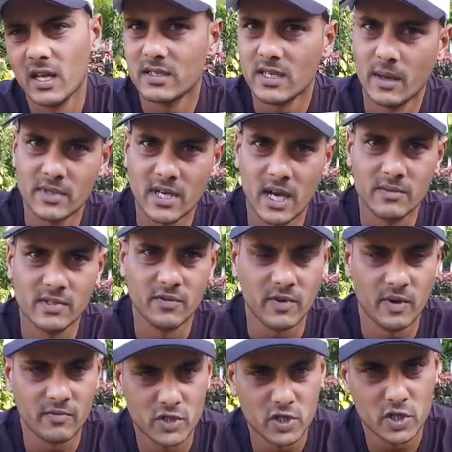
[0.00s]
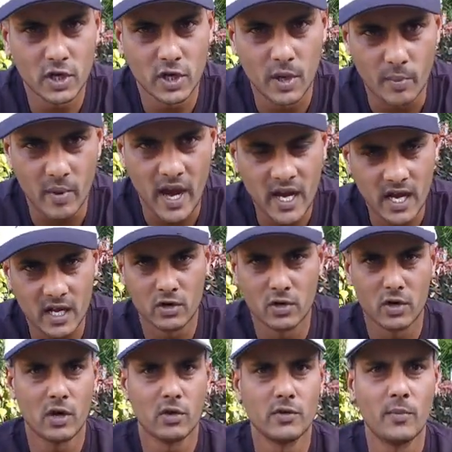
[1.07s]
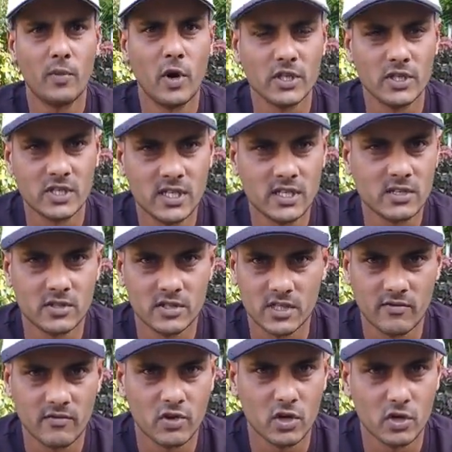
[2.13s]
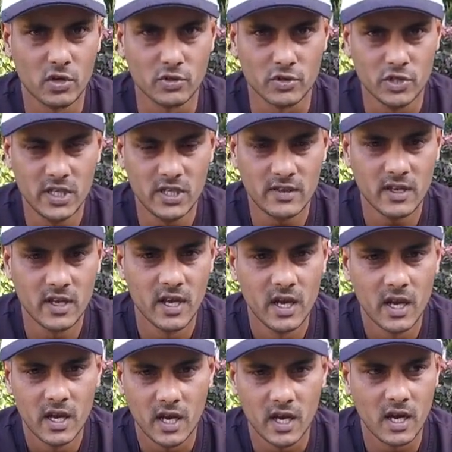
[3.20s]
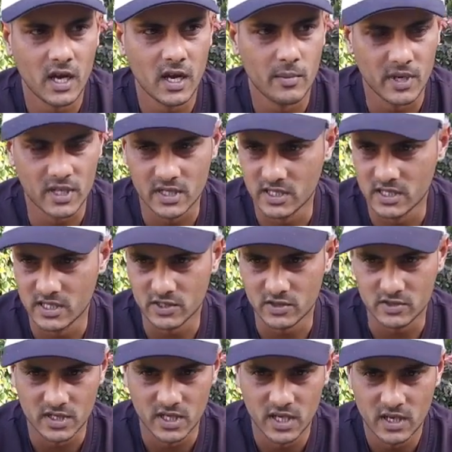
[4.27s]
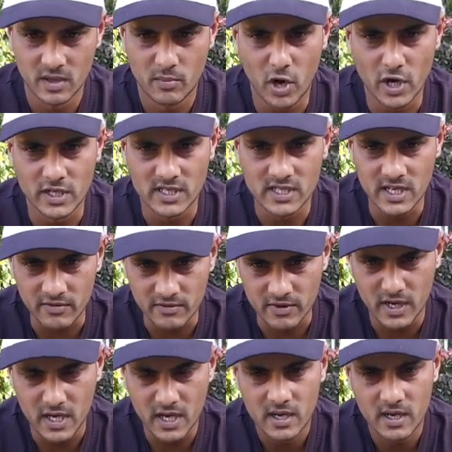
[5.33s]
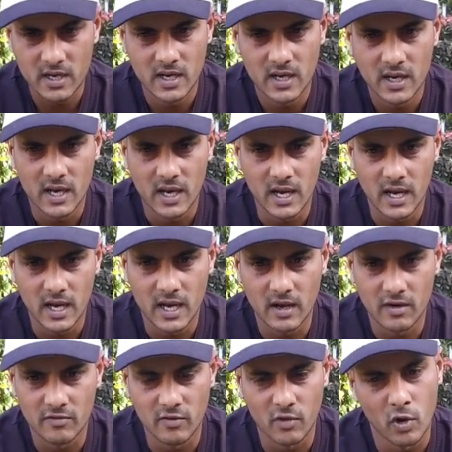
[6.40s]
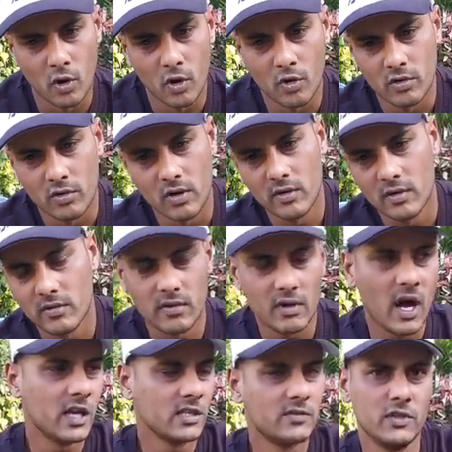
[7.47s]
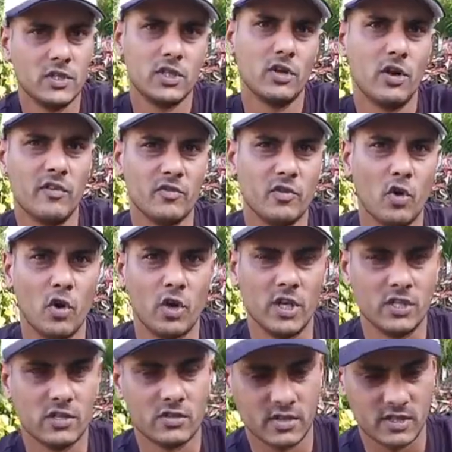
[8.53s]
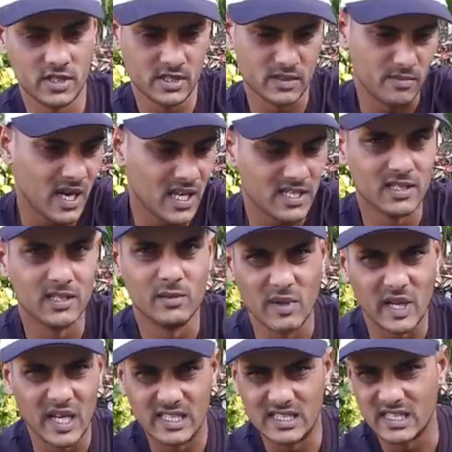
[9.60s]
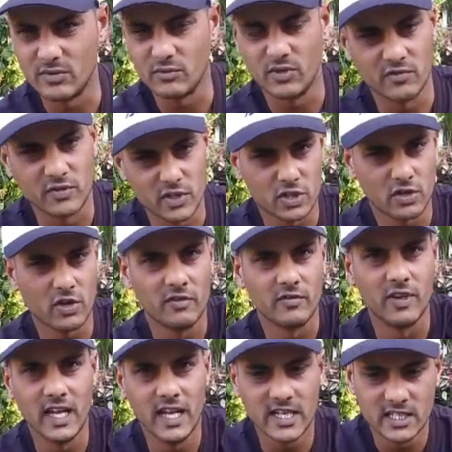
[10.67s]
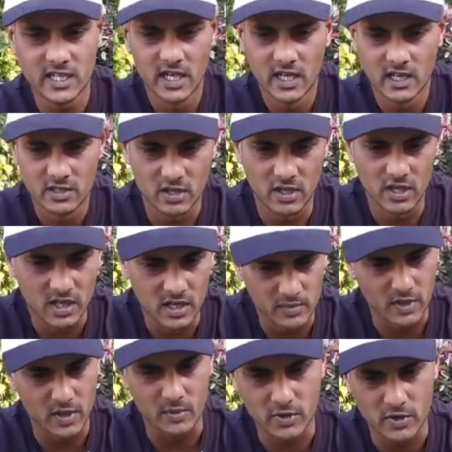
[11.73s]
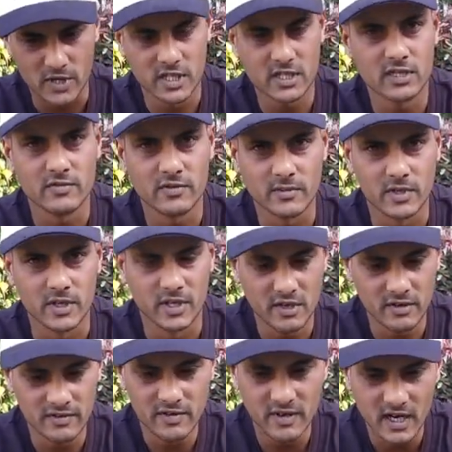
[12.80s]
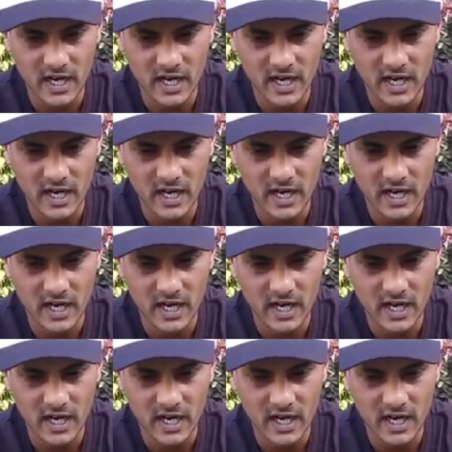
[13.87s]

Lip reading: Sometimes if I'm fishing on a bank, I'll go down to 0.6 because they've got no teeth. But this is 0.7 for us fishing off nyogis, because there's mussel beds and we're fishing off a ledge. So a little bit of protection from the reef.